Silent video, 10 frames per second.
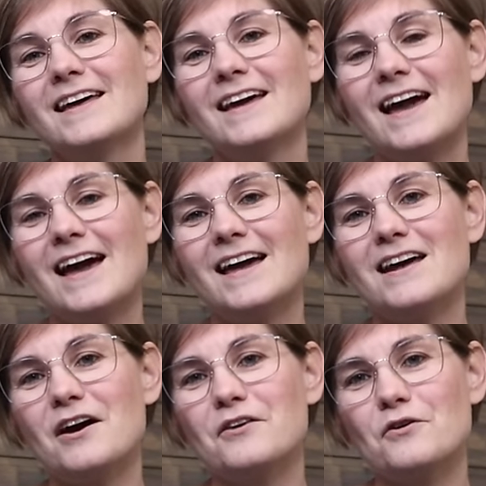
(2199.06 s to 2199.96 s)
And
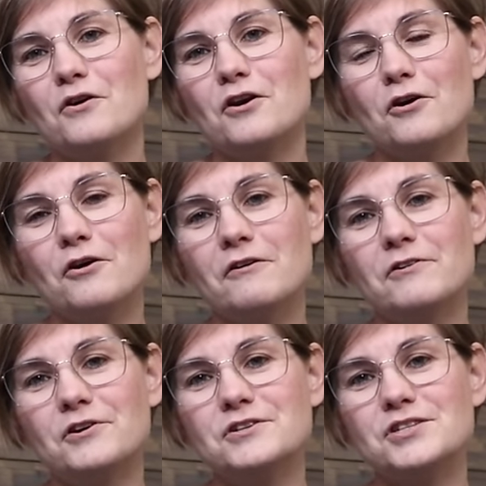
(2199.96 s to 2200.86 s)
I thought her
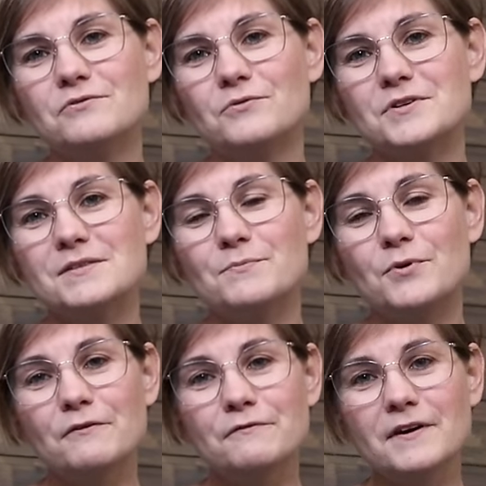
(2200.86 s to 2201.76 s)
version was
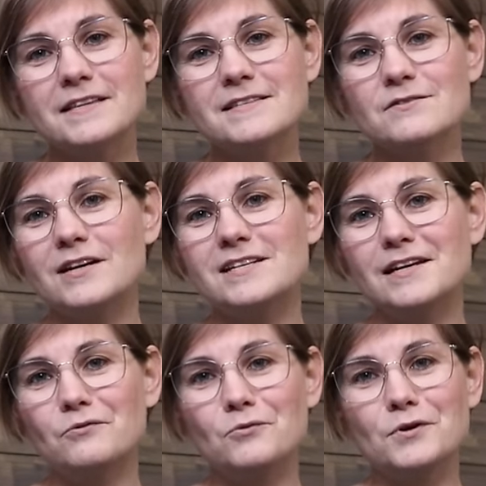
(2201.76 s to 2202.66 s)
perfect, so I
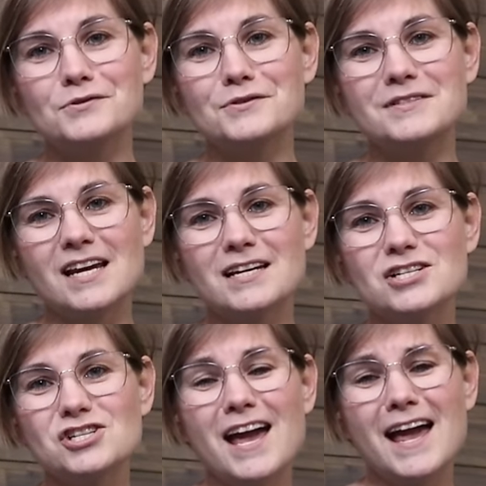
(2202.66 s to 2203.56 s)
didn't want to
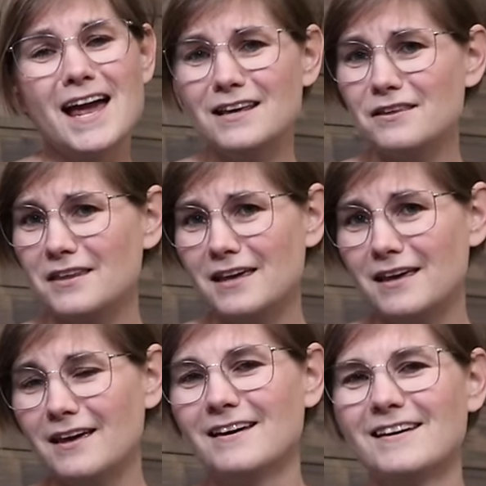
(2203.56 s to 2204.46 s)
change anything.
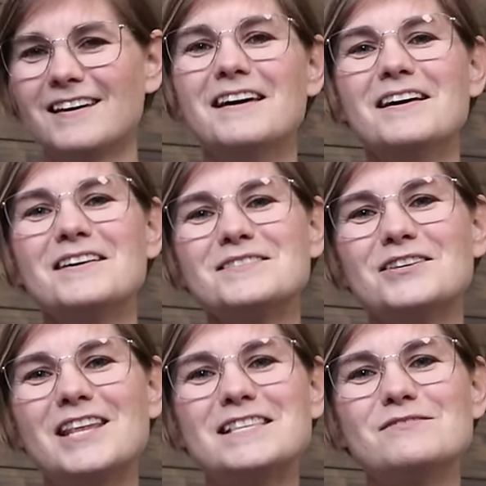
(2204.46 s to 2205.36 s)

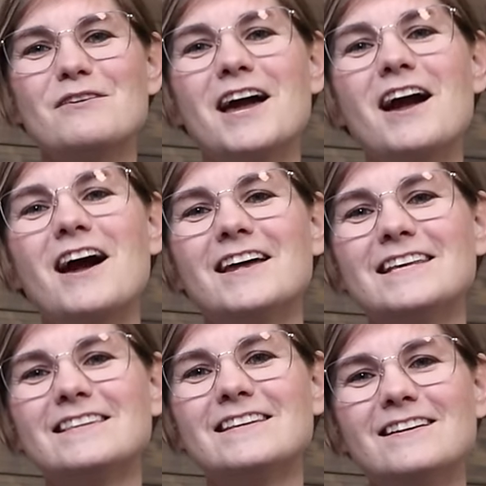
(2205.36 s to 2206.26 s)
So that's why I
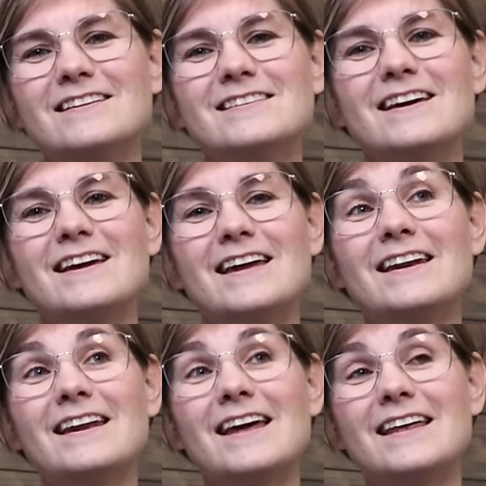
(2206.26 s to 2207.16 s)
knitted it
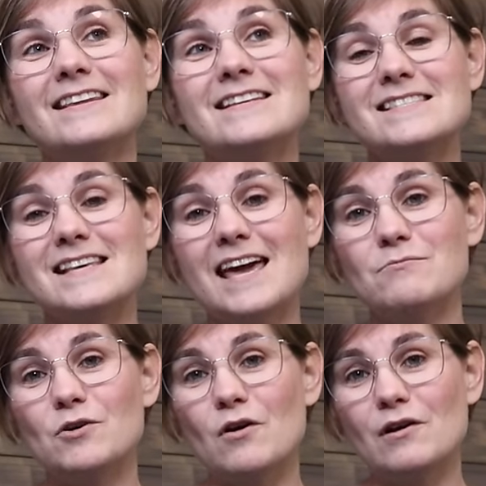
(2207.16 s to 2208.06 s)
in the
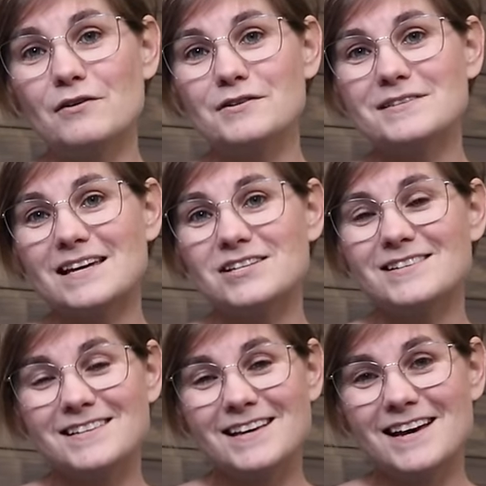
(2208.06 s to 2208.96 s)
same colors
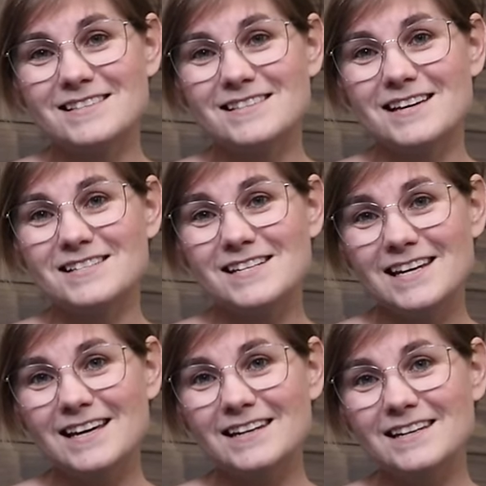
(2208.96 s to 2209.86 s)
as she
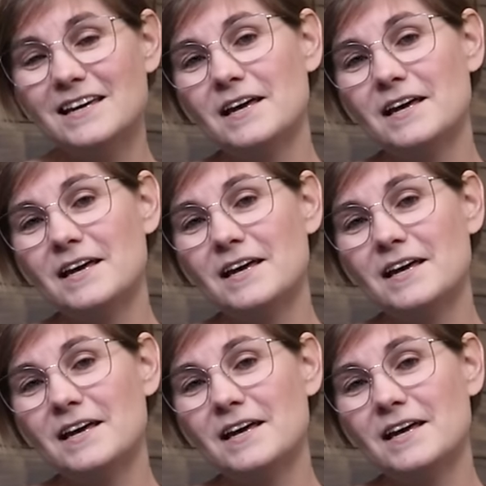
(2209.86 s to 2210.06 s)
did.